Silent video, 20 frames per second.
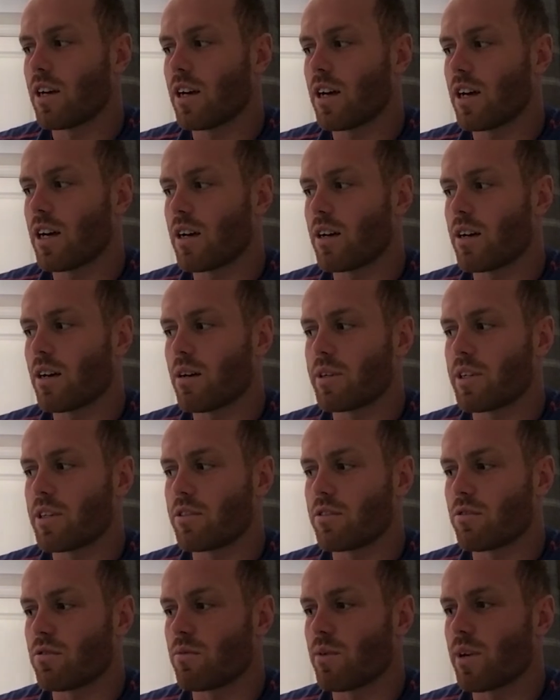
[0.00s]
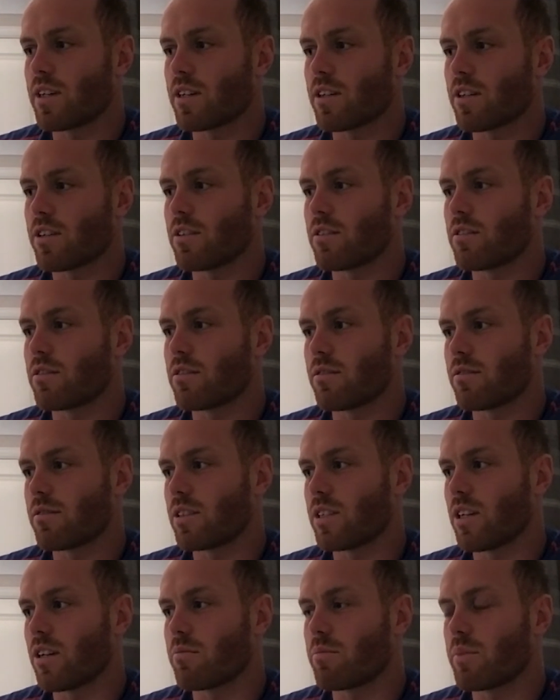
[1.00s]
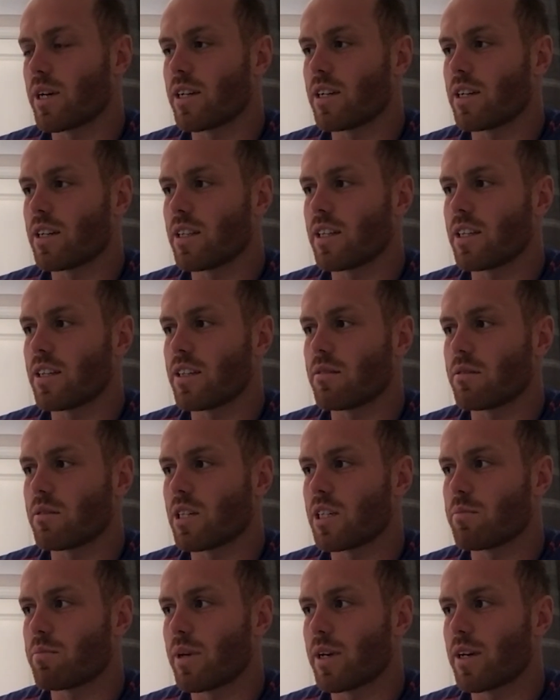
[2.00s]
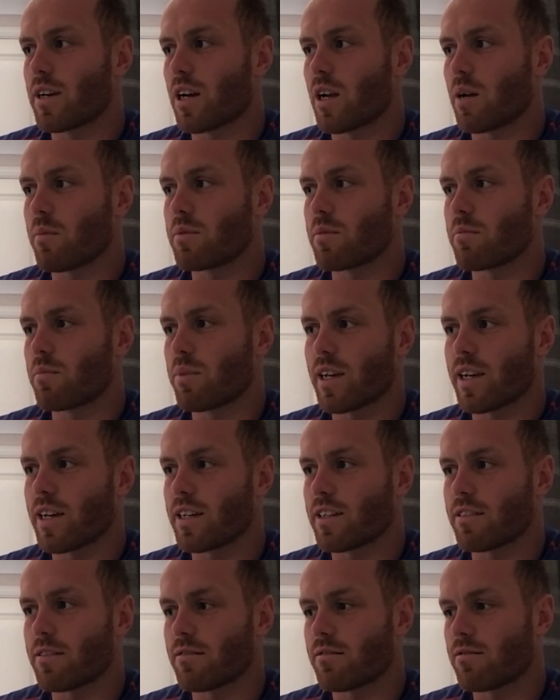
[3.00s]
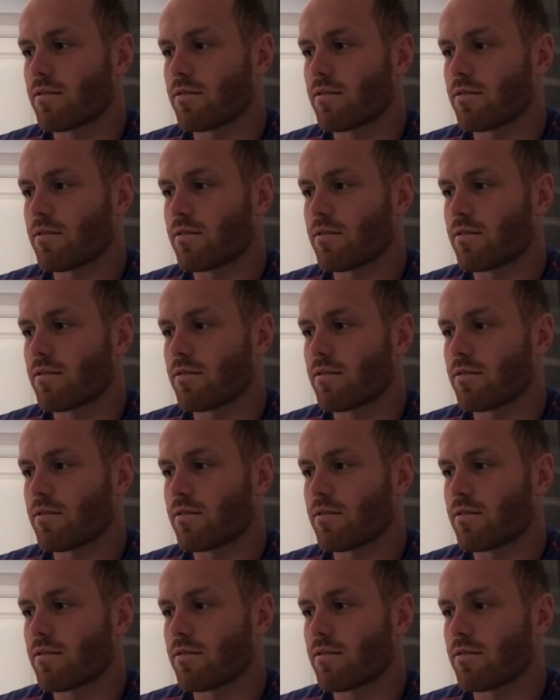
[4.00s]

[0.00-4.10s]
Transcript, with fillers: Uh, I mean, it's all well and good, you know, being at these these big clubs and playing